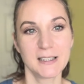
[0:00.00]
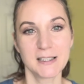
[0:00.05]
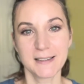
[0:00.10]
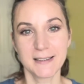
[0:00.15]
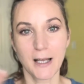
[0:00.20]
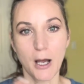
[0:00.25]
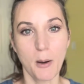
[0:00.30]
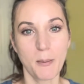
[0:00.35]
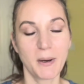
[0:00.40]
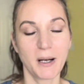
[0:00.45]

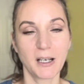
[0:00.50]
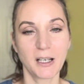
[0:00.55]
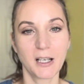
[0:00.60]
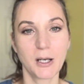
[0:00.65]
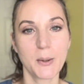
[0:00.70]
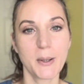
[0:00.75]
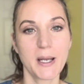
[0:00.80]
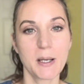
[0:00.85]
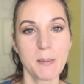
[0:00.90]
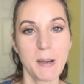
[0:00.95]
Now I'm gonna
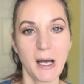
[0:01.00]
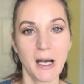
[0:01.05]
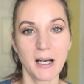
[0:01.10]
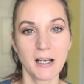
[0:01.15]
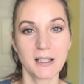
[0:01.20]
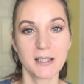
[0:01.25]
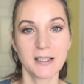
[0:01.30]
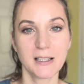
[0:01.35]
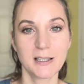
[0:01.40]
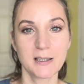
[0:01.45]
go get
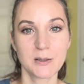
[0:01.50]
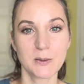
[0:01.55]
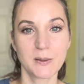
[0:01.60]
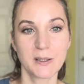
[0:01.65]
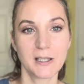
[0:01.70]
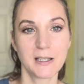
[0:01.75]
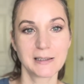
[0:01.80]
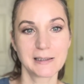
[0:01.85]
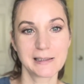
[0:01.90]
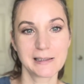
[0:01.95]
back into
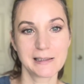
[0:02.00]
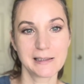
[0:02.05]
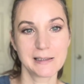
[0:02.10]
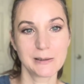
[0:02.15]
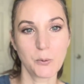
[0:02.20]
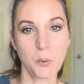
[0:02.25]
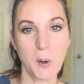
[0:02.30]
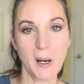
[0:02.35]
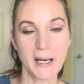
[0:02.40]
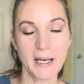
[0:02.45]
the
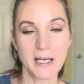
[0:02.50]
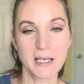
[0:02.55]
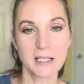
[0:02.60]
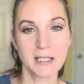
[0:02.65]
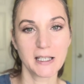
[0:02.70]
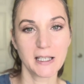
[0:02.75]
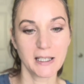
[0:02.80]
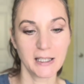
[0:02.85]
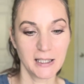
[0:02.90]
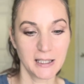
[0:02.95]
wine
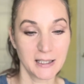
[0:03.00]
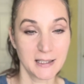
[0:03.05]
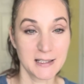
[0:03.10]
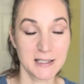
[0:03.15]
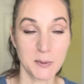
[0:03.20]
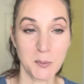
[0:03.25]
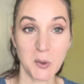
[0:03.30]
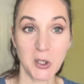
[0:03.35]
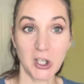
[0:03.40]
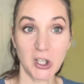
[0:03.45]
and
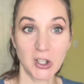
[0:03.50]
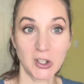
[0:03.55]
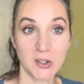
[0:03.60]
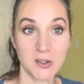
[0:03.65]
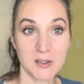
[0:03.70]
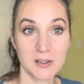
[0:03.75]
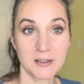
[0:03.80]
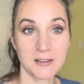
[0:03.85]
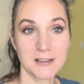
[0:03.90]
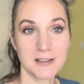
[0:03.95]
some
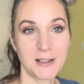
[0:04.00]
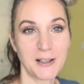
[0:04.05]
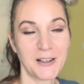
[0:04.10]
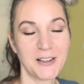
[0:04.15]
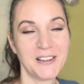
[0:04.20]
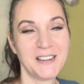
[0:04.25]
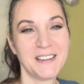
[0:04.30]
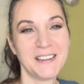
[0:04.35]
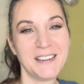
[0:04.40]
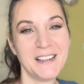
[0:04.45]
cards. So
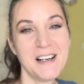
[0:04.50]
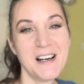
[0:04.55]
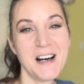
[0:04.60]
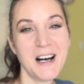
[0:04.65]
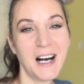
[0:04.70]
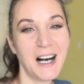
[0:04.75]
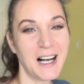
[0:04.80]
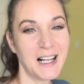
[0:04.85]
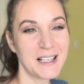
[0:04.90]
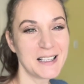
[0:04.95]

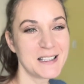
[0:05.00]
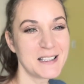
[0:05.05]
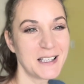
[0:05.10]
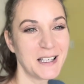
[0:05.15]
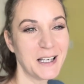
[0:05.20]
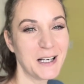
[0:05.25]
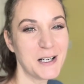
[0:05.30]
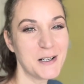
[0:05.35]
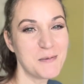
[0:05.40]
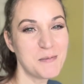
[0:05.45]
I'll see
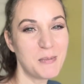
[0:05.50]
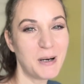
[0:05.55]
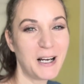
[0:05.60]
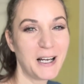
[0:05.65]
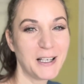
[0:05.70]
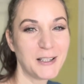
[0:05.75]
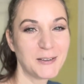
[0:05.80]
ya. Bye.